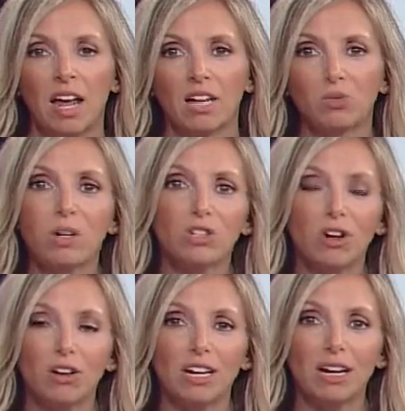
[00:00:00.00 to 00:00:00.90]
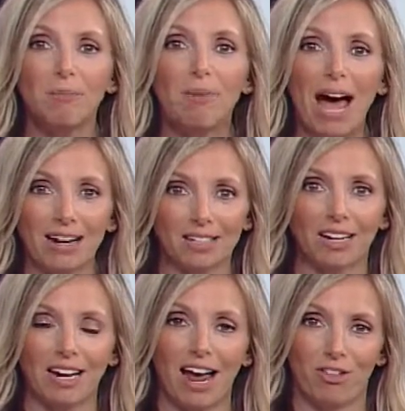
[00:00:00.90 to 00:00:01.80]
As we start getting back
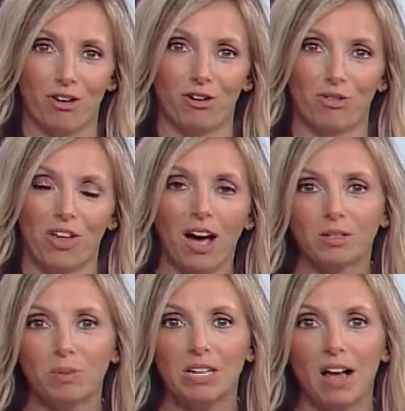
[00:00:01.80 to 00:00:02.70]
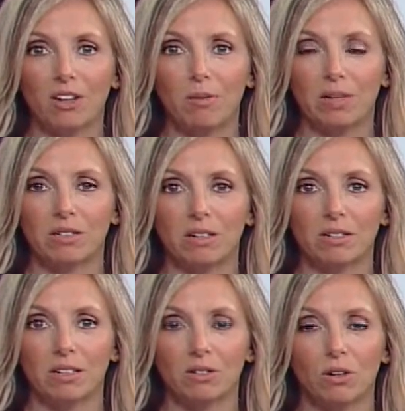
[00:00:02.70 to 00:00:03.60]
together, the hospitality
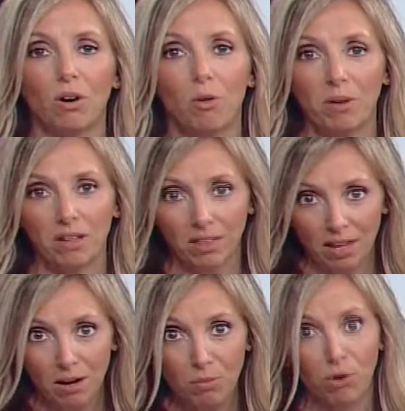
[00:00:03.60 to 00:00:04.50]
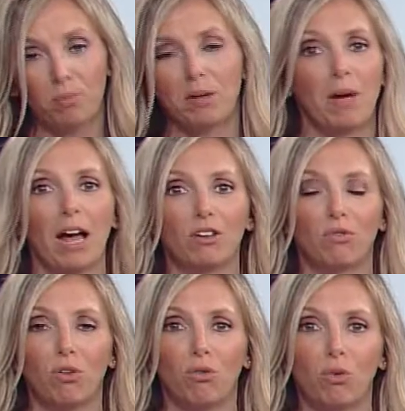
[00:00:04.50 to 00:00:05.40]
businesses are hoping they will be back in full
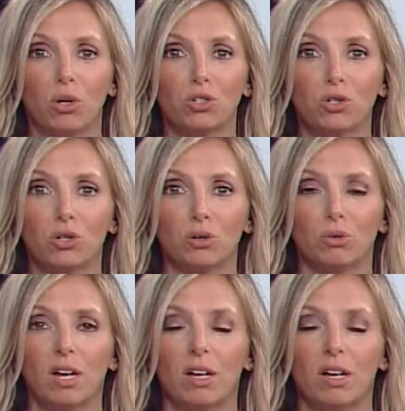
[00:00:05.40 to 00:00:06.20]
force too.